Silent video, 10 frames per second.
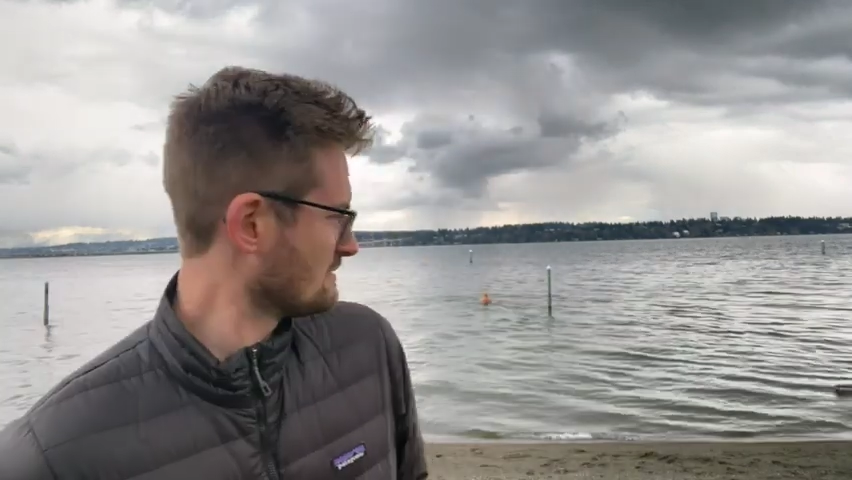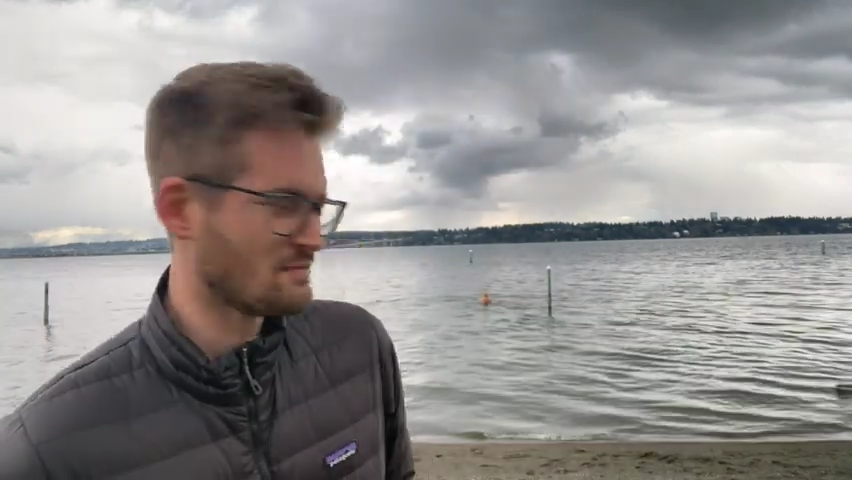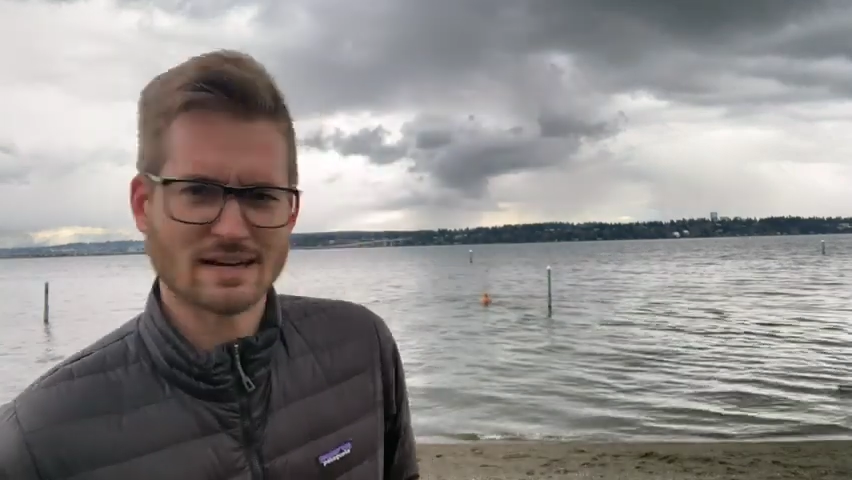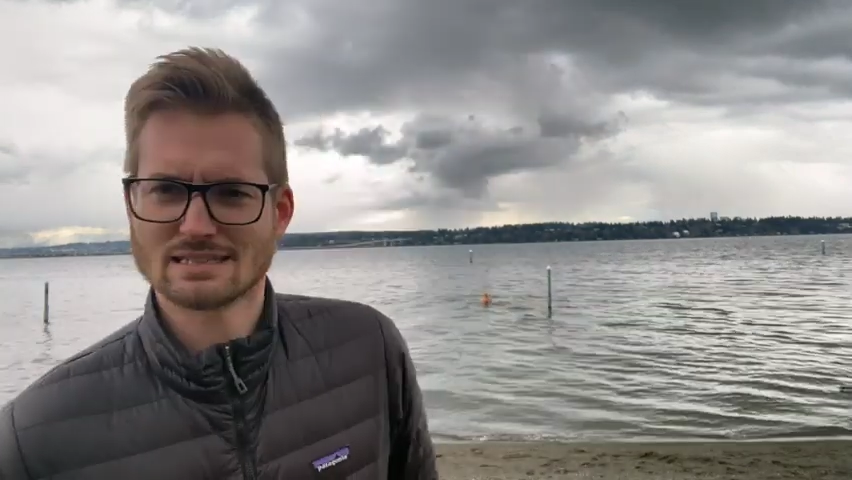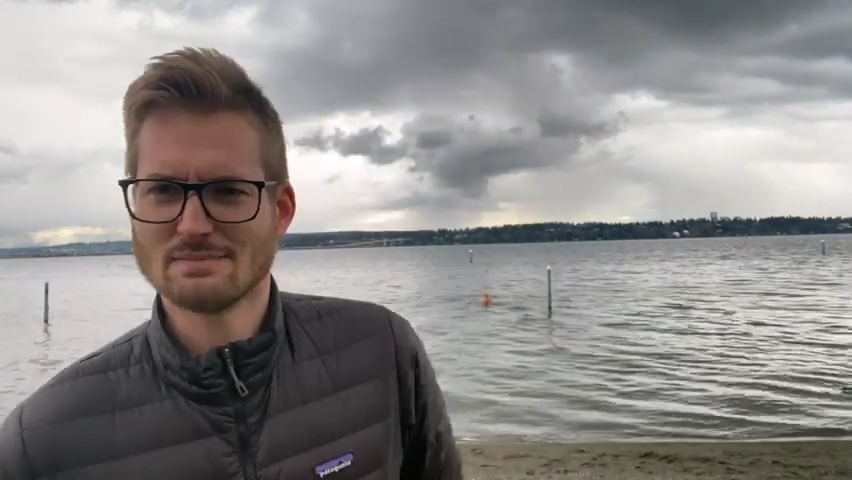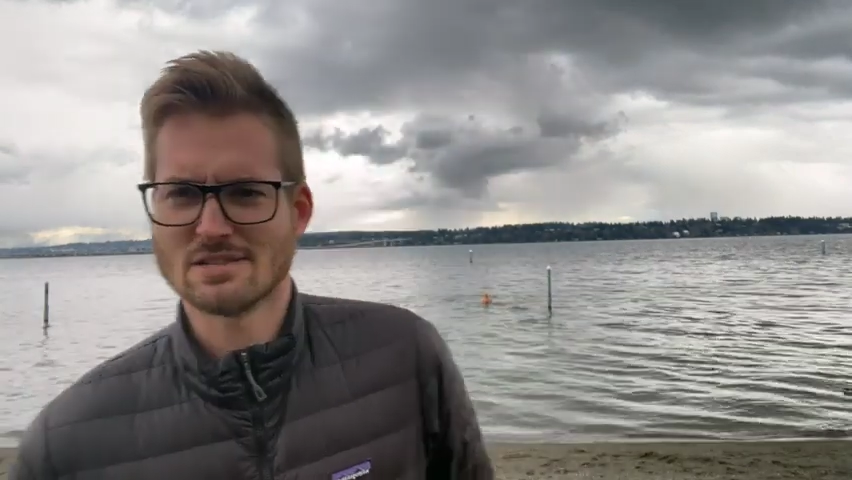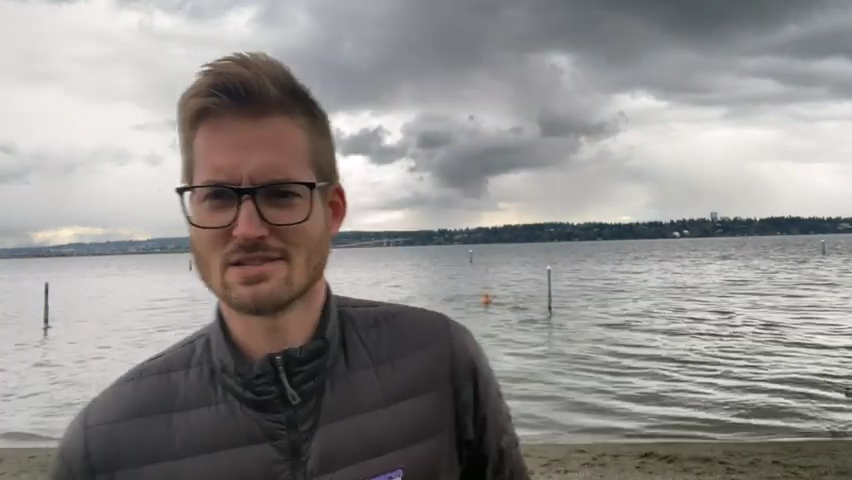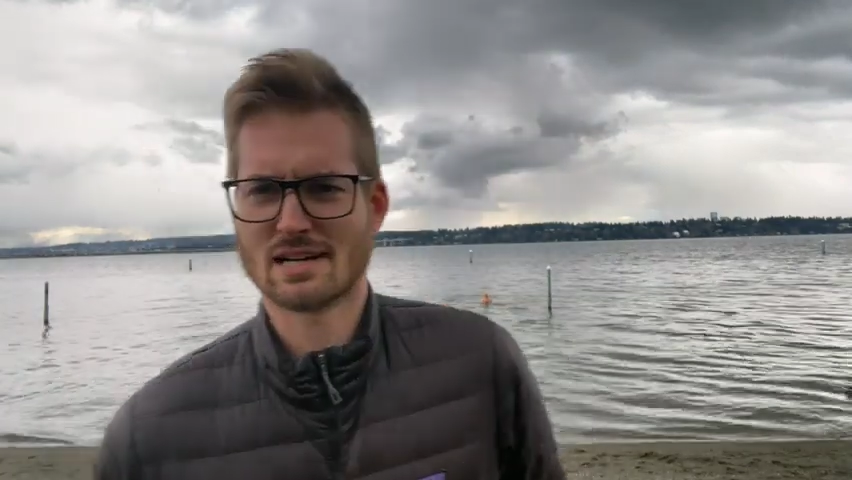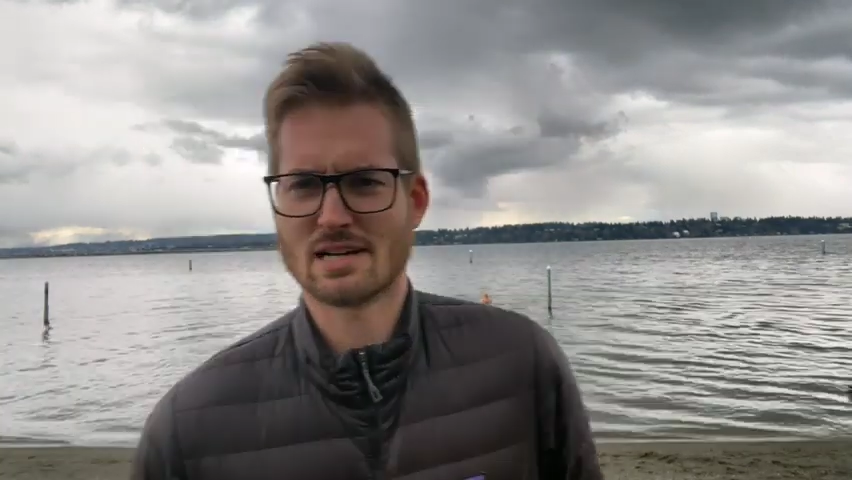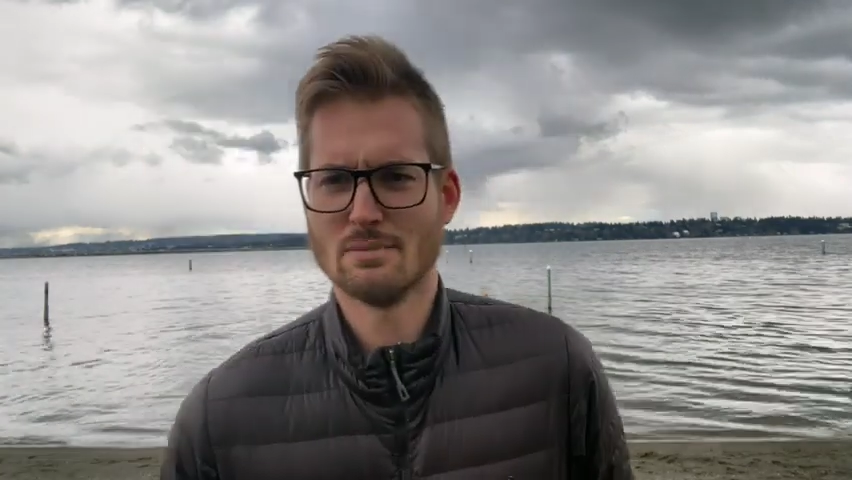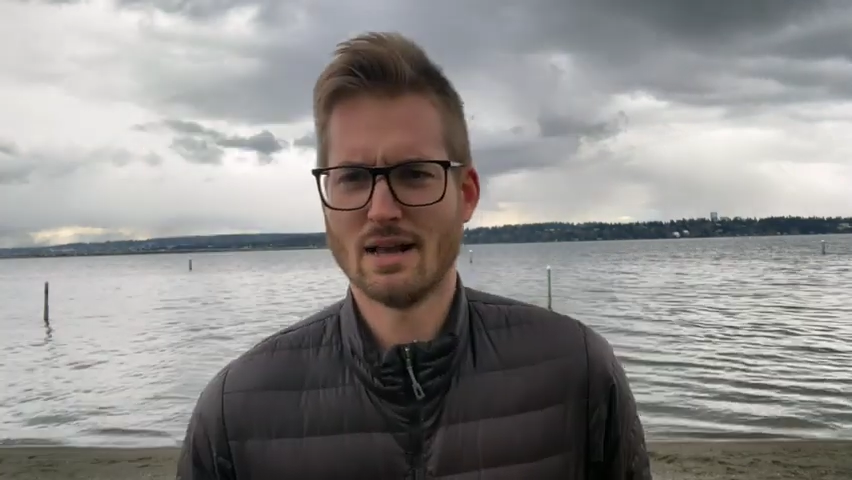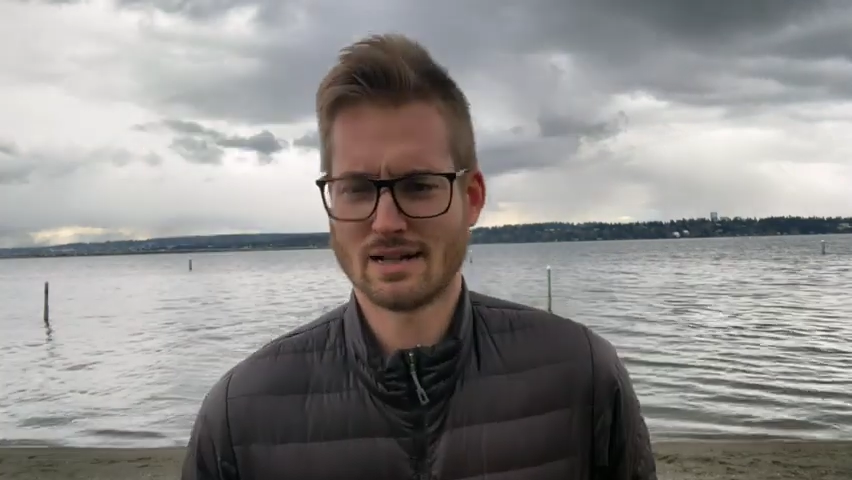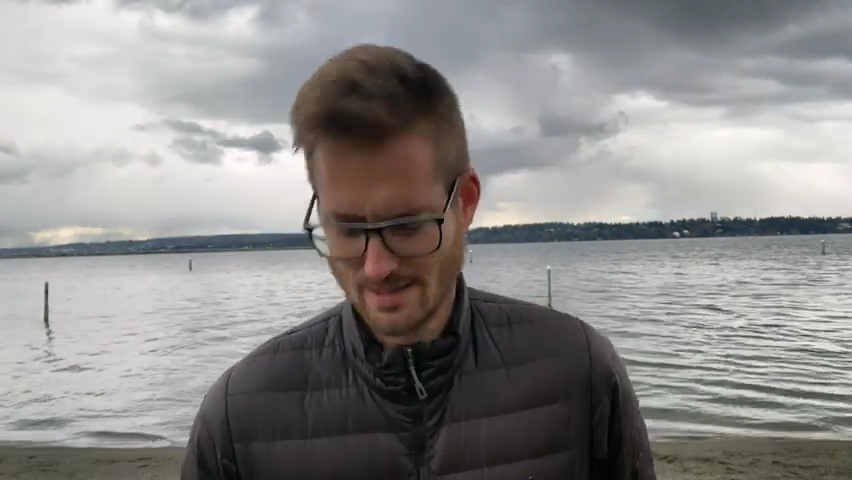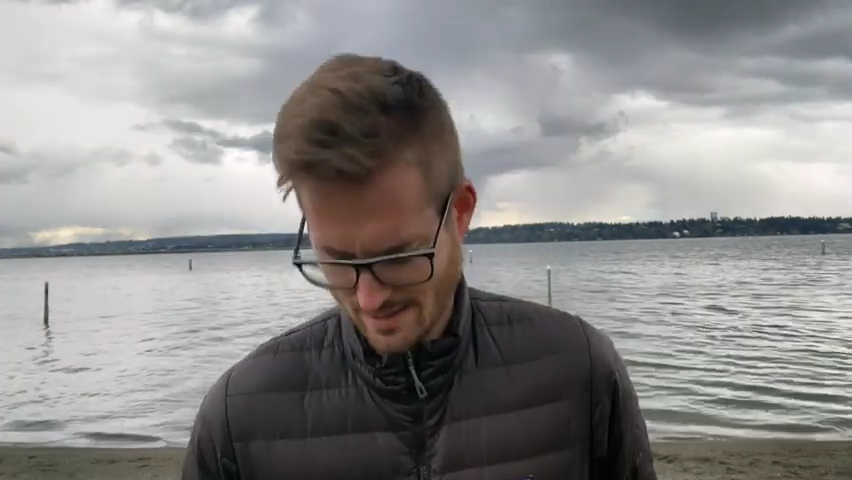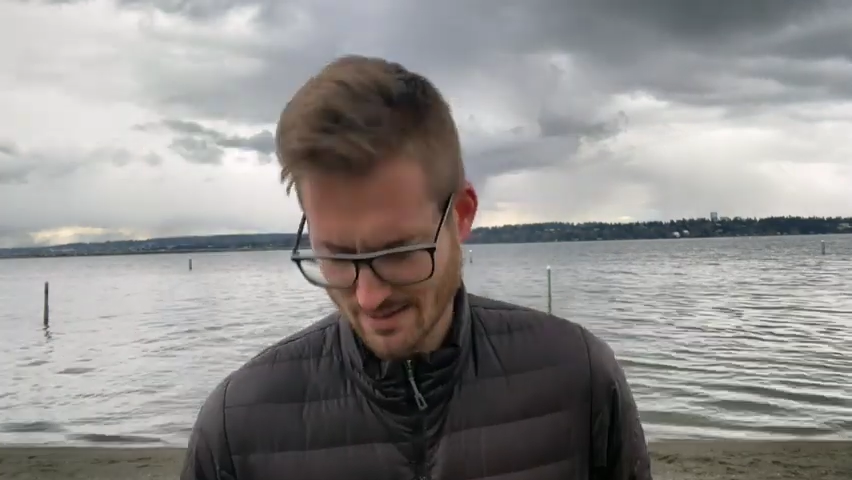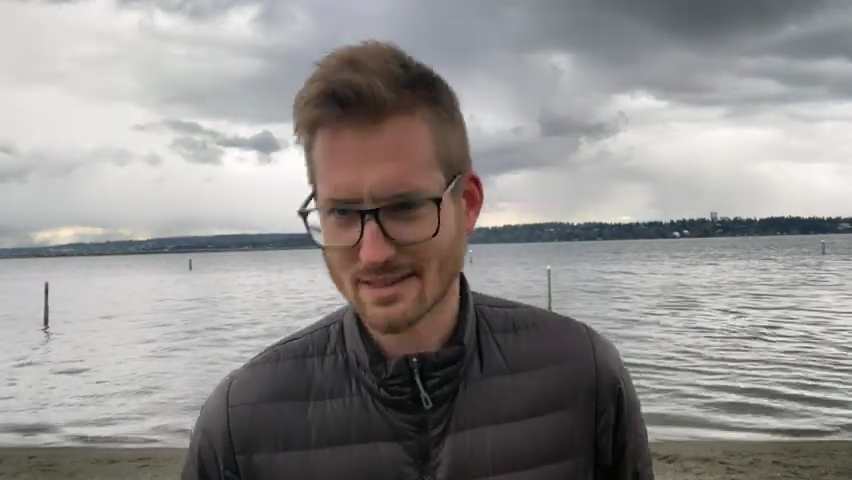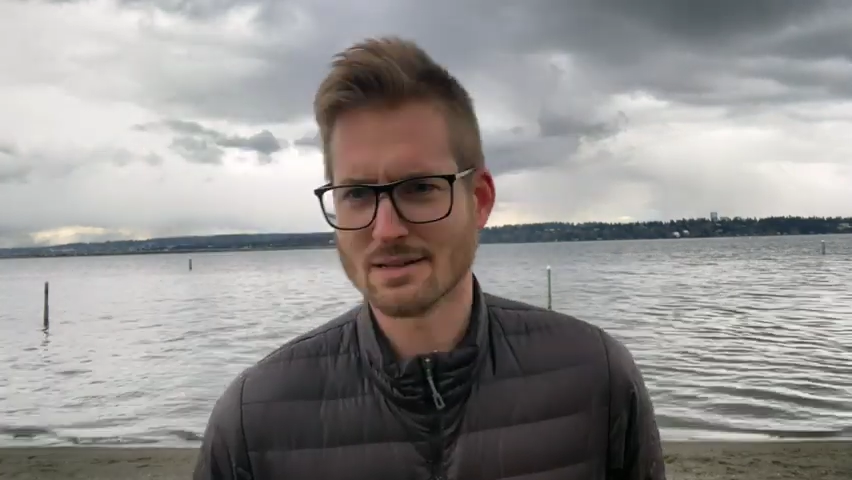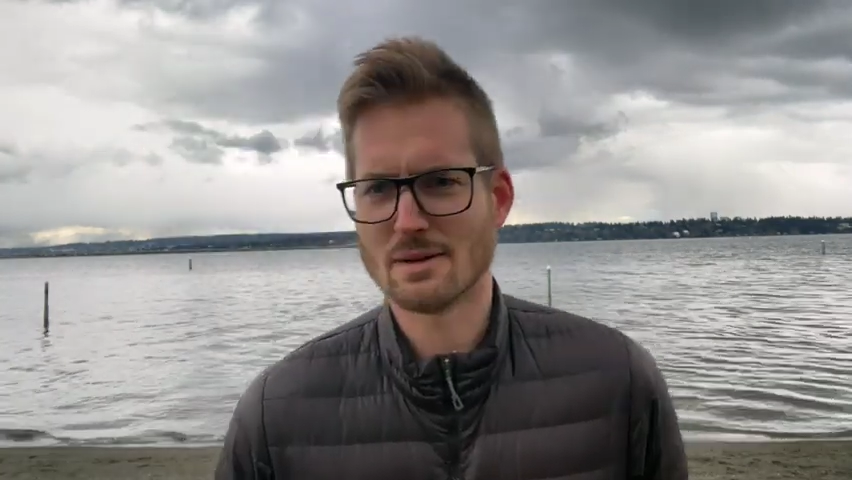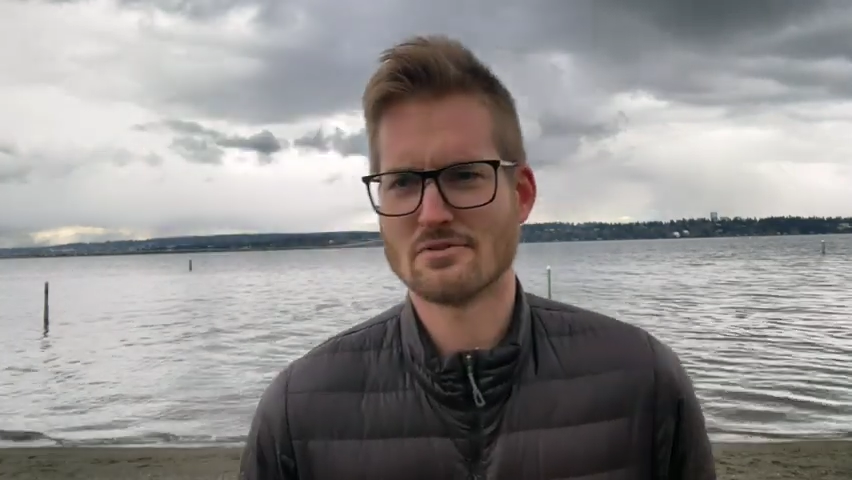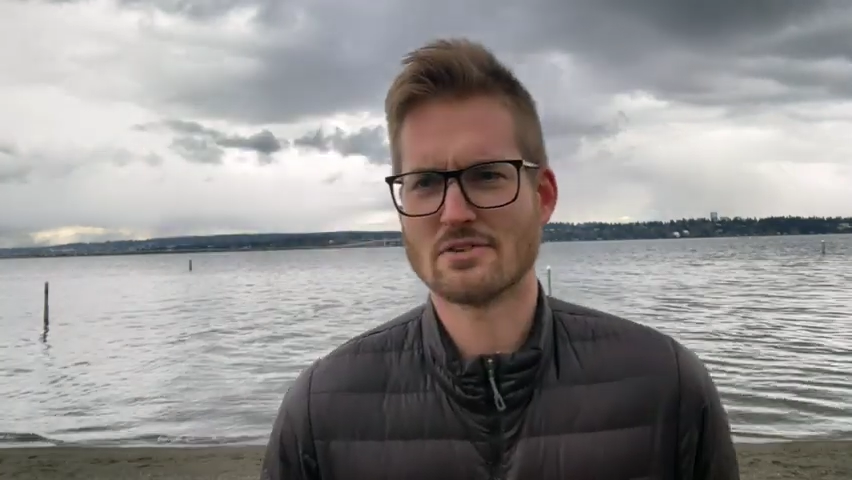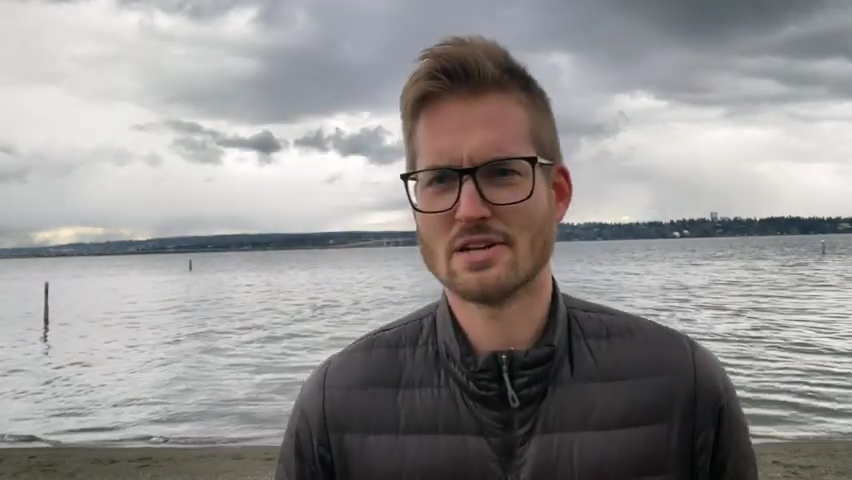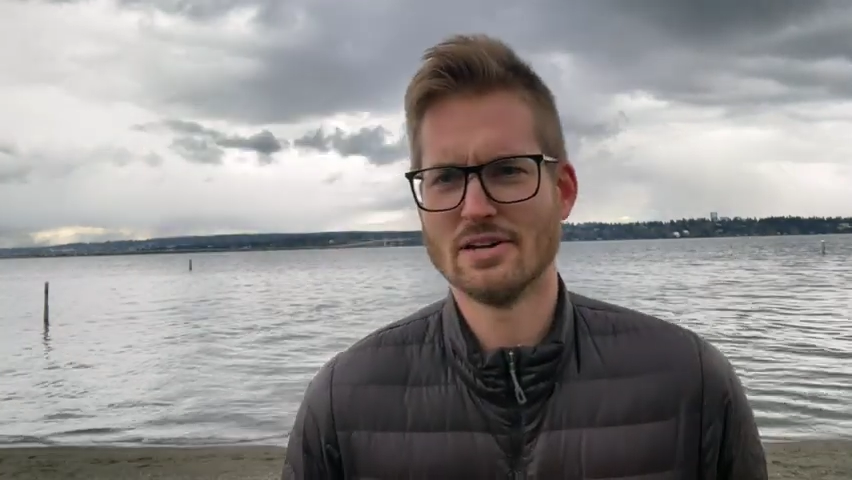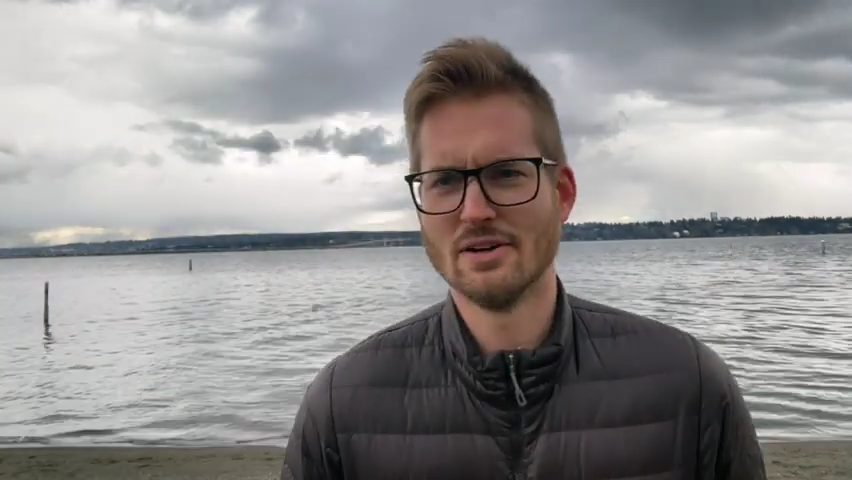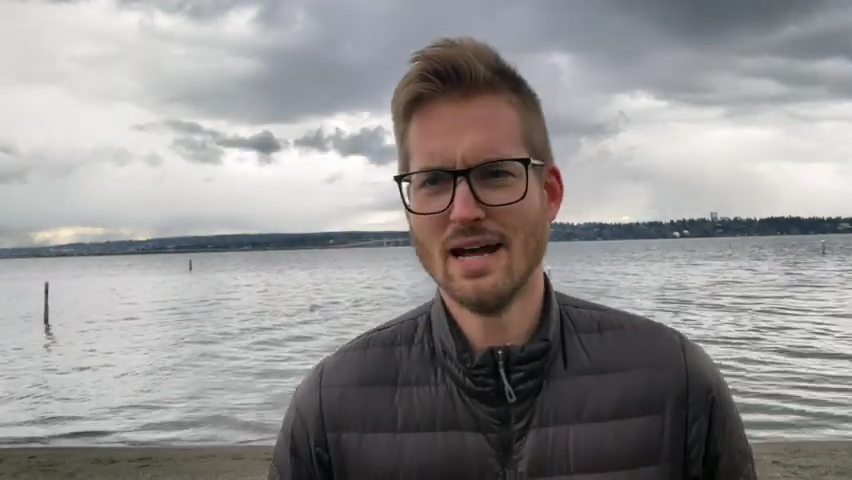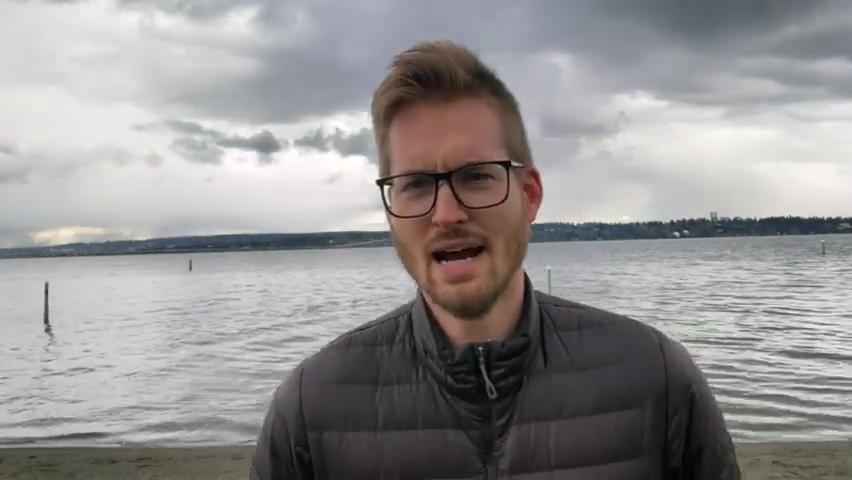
In fact, let me just kind of block that out a little bit for you.